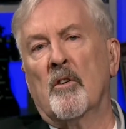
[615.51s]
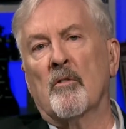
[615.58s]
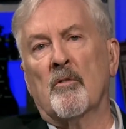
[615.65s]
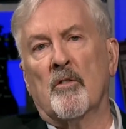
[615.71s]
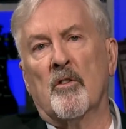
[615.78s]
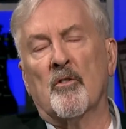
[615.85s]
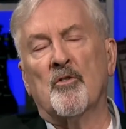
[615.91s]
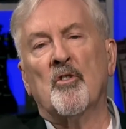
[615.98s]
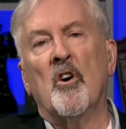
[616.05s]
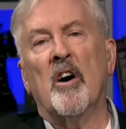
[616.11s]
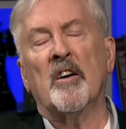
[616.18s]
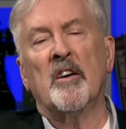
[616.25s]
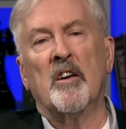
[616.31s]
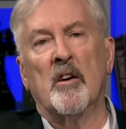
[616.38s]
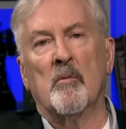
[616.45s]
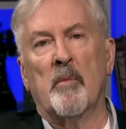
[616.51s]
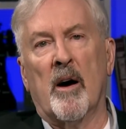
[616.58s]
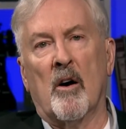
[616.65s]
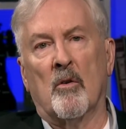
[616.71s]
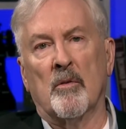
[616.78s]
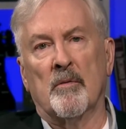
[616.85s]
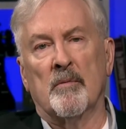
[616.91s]
you're, you're talking
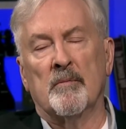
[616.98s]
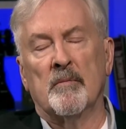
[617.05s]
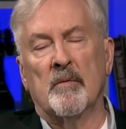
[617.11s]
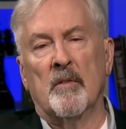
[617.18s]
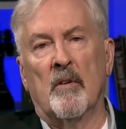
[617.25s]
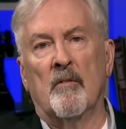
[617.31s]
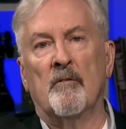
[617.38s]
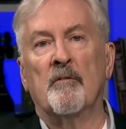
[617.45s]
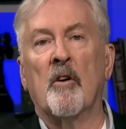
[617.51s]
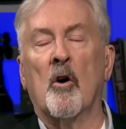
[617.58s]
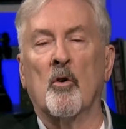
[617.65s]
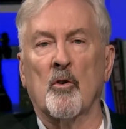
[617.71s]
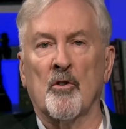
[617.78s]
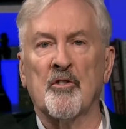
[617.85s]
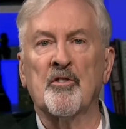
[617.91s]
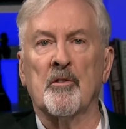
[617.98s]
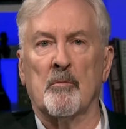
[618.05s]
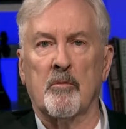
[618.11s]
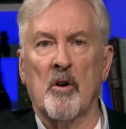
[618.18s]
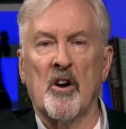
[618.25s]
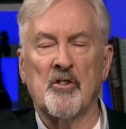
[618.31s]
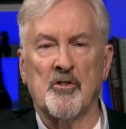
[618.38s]
about voter
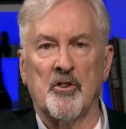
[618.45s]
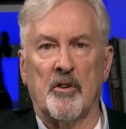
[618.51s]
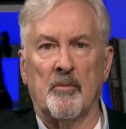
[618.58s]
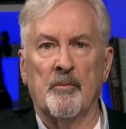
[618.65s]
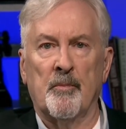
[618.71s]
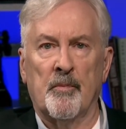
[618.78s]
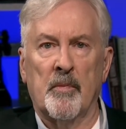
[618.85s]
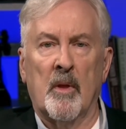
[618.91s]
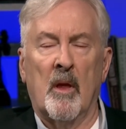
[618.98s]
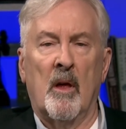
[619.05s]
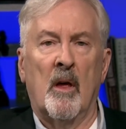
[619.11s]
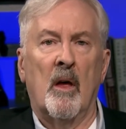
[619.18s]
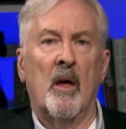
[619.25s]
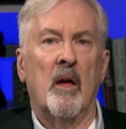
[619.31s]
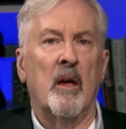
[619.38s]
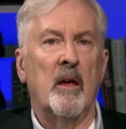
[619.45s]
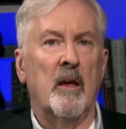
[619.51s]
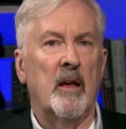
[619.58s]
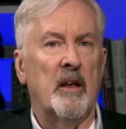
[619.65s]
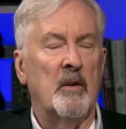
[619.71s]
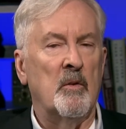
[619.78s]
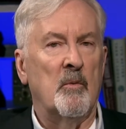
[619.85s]
suppression
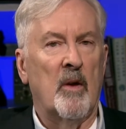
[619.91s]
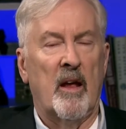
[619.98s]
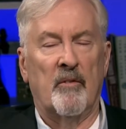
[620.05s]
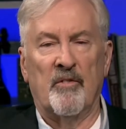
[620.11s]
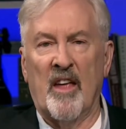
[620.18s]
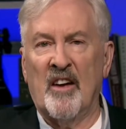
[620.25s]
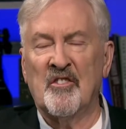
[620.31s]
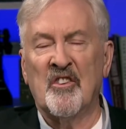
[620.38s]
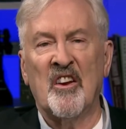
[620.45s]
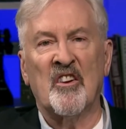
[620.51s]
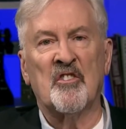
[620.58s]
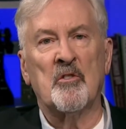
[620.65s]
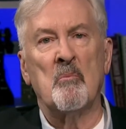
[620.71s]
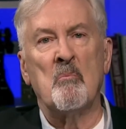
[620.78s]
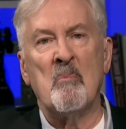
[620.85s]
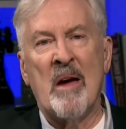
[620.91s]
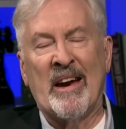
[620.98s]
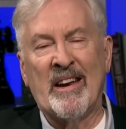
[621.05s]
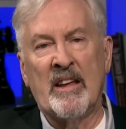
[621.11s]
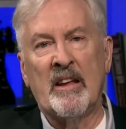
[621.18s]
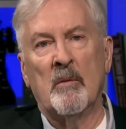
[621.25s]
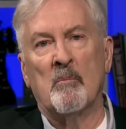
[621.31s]
in, and that takes
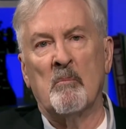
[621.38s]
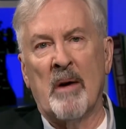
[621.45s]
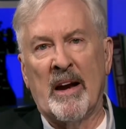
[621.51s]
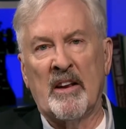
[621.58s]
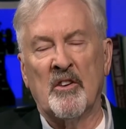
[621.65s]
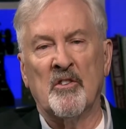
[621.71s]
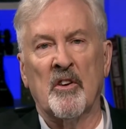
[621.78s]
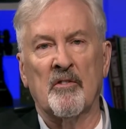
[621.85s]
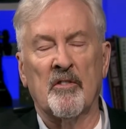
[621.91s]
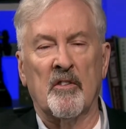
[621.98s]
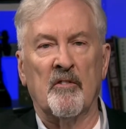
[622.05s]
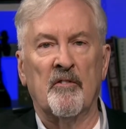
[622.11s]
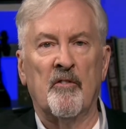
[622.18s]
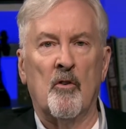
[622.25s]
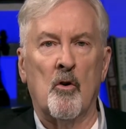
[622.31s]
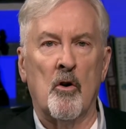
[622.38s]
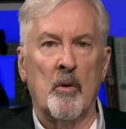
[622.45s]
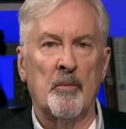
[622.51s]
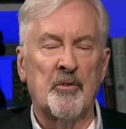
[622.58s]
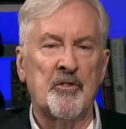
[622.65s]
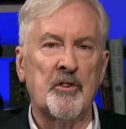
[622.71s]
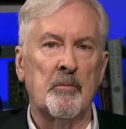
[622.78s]
many, many different
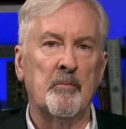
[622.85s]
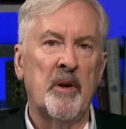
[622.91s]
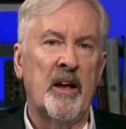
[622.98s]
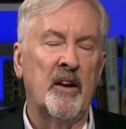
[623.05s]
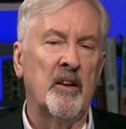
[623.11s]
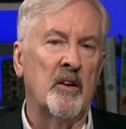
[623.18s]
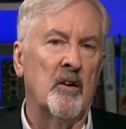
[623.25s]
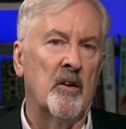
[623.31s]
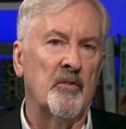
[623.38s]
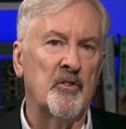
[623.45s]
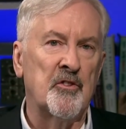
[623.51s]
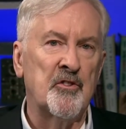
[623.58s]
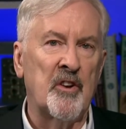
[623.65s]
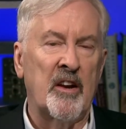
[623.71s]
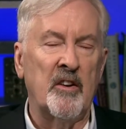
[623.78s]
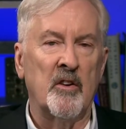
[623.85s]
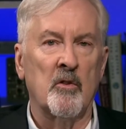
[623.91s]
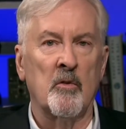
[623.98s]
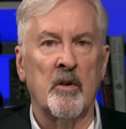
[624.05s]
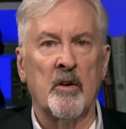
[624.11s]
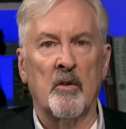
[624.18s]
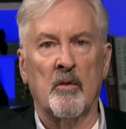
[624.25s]
forms depending on the state
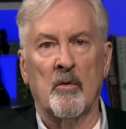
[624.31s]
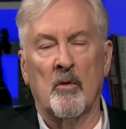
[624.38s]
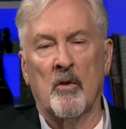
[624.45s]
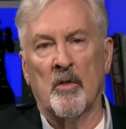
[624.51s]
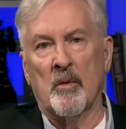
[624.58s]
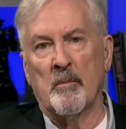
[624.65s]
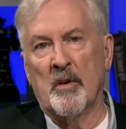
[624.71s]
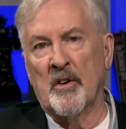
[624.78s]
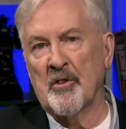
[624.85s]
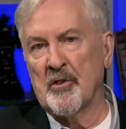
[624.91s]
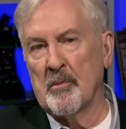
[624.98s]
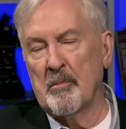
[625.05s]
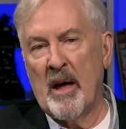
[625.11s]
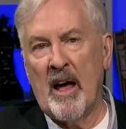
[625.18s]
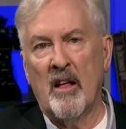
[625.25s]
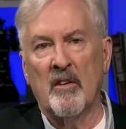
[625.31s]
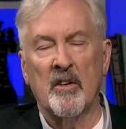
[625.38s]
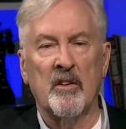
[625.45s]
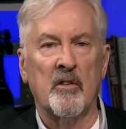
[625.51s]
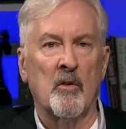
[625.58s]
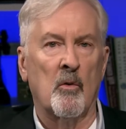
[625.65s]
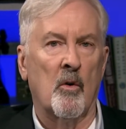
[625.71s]
you're in or, or the
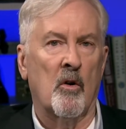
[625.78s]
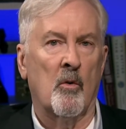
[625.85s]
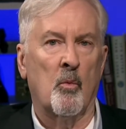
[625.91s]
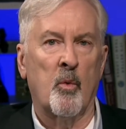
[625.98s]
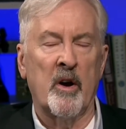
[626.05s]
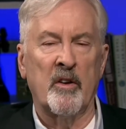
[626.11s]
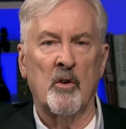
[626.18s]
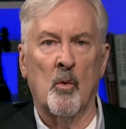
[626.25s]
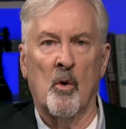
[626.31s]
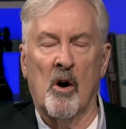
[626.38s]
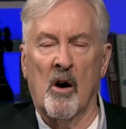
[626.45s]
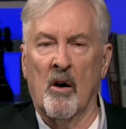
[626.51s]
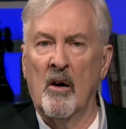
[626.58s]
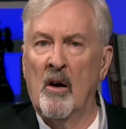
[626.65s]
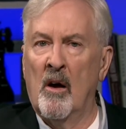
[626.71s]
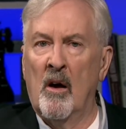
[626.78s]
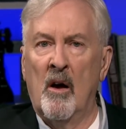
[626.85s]
municipality or, or, where you are.